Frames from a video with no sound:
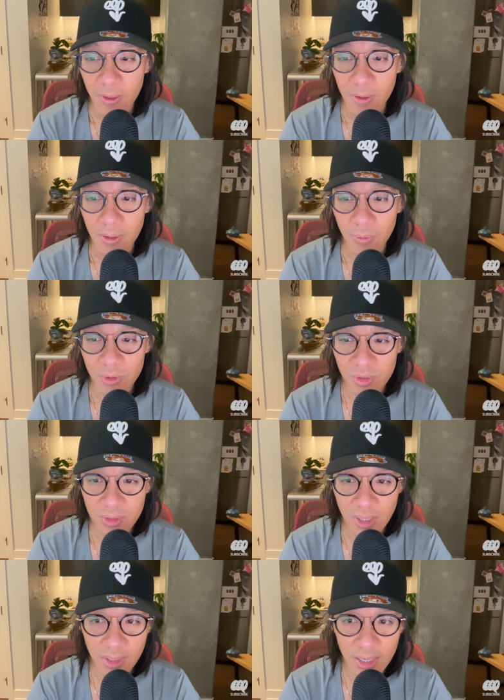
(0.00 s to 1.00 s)
which is
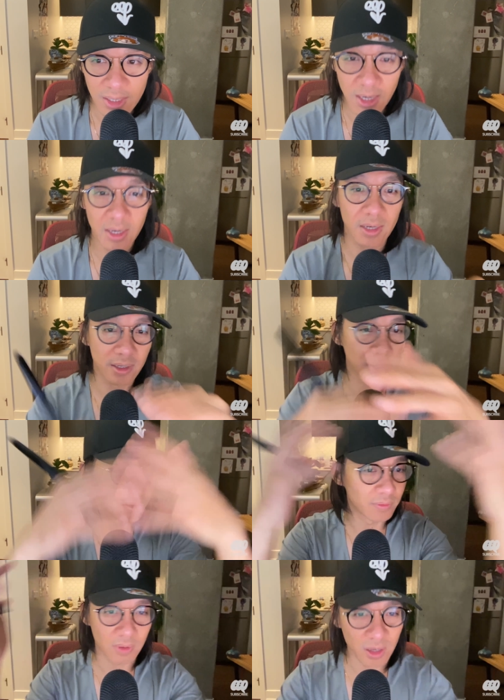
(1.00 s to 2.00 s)
like an, an
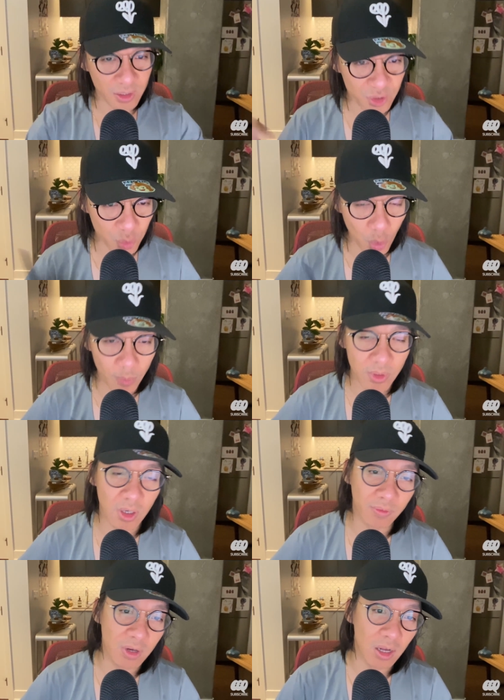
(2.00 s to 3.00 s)
uh, assortment
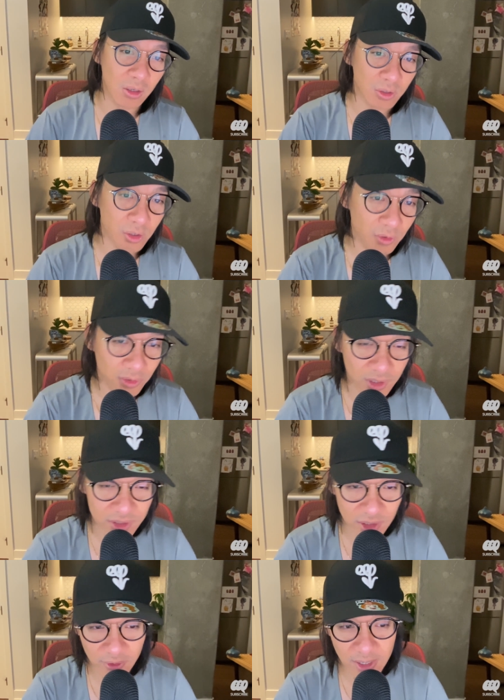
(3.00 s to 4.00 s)
of color. You could
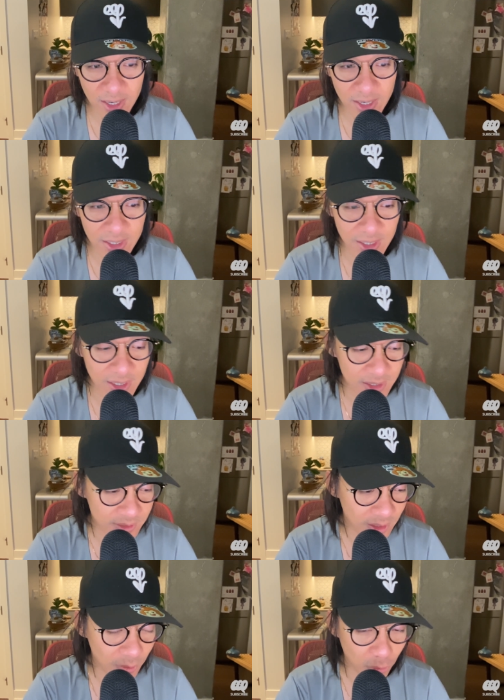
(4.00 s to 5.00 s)
consider it a,
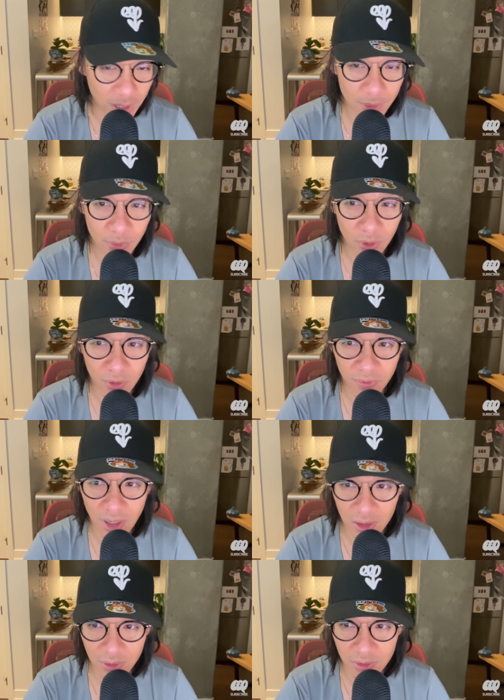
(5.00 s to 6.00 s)
a, a rainbow of
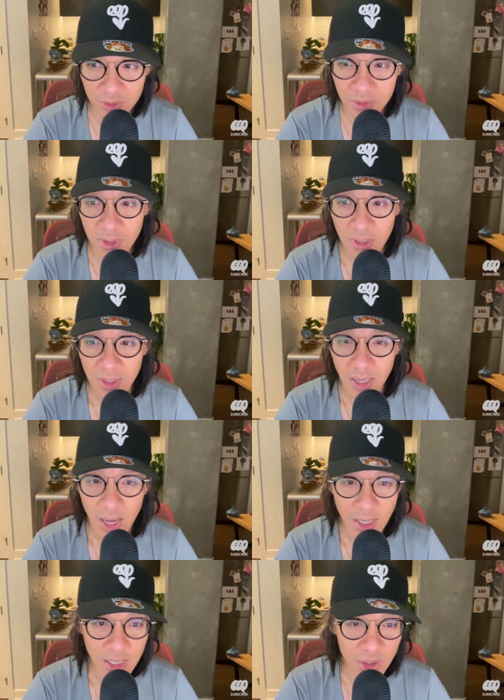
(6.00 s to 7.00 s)
colors,
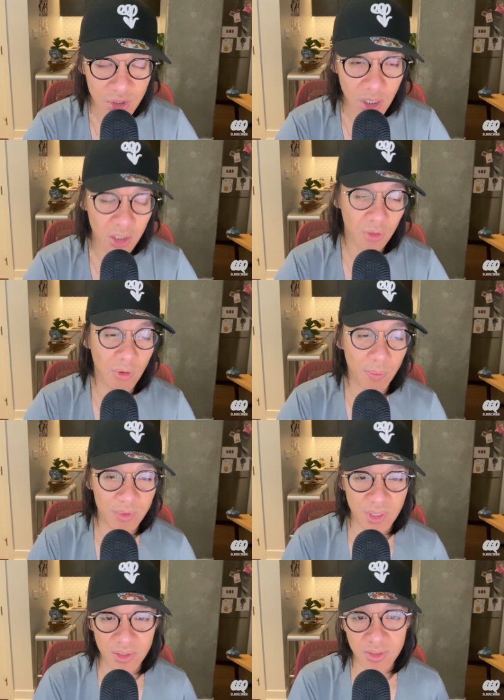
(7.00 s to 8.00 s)
and each color
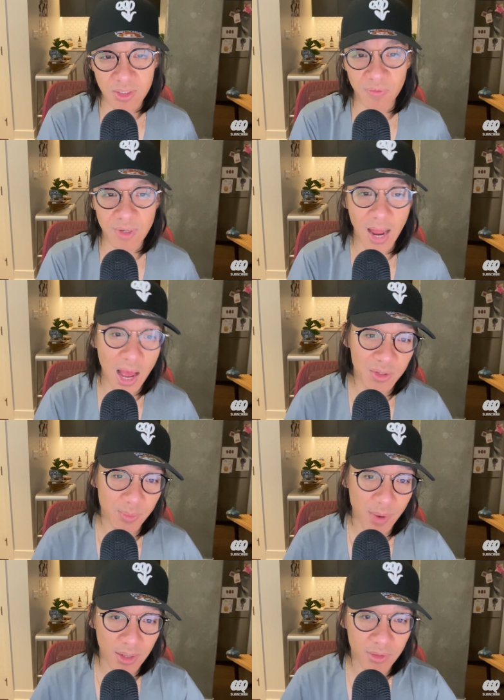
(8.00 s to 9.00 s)
represents different
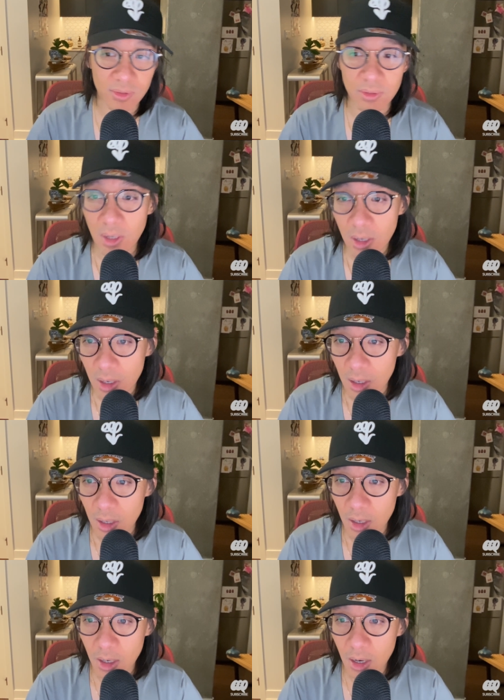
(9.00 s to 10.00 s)
aspects
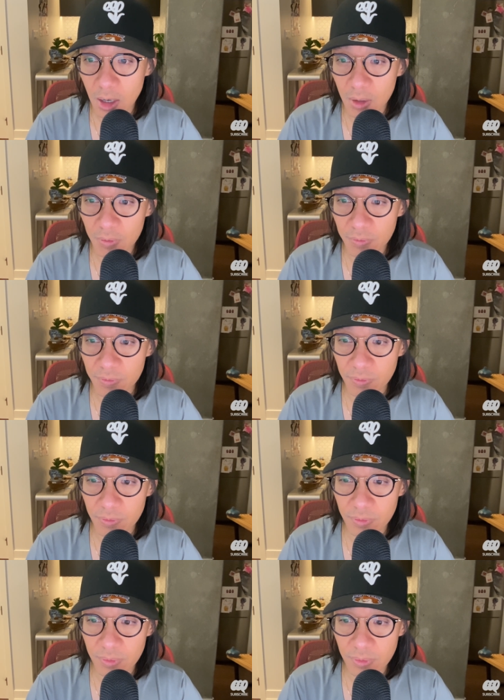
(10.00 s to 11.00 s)
of
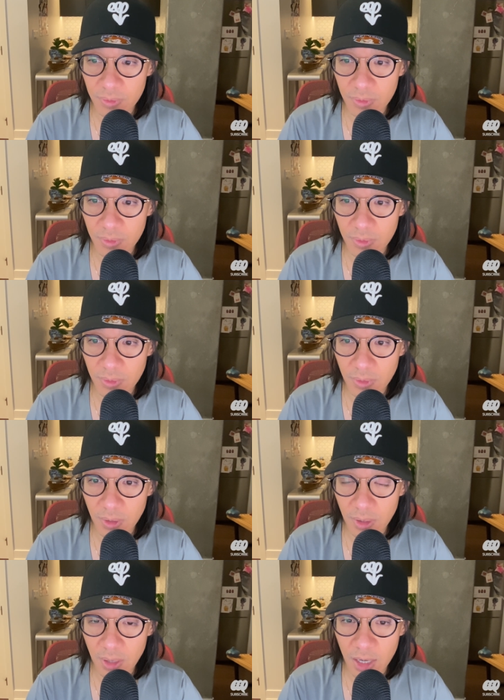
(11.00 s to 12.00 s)

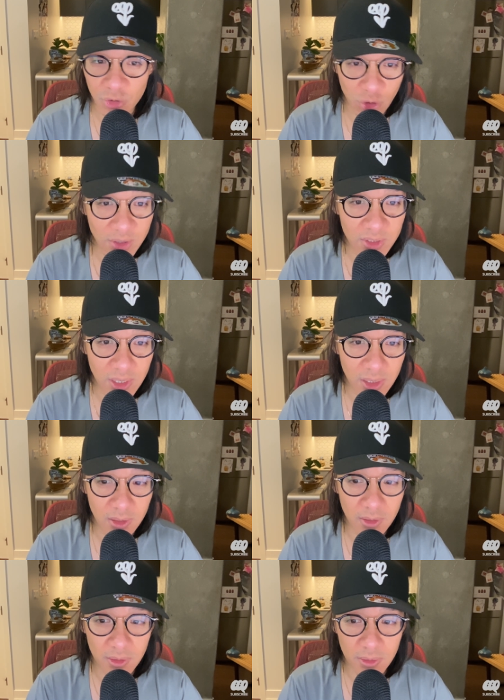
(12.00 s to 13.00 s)

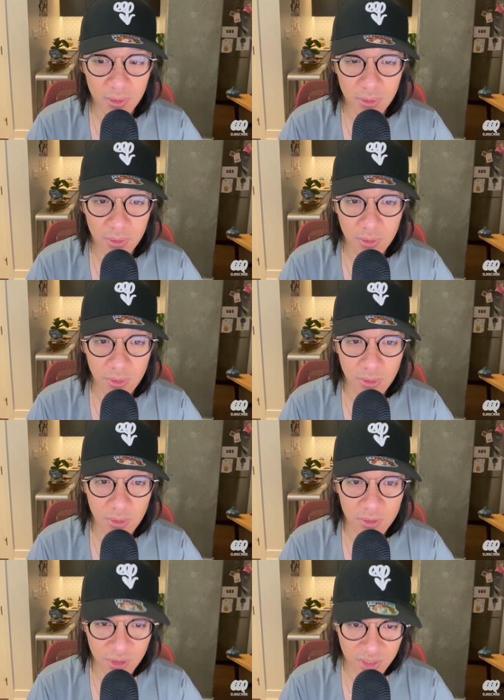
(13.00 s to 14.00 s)
addressing
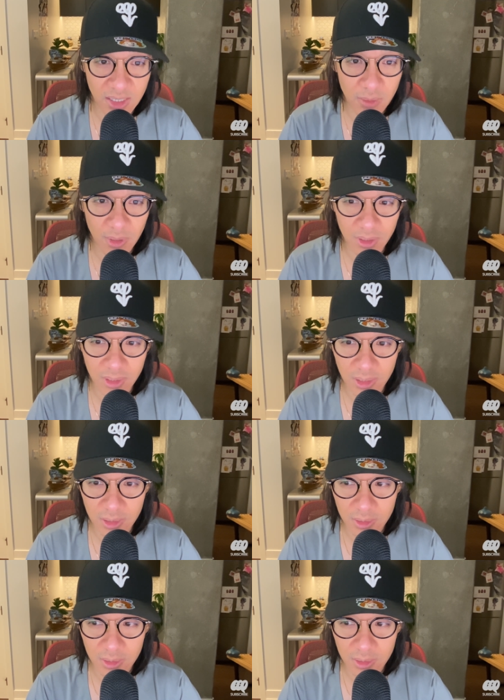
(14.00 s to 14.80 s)
sustainability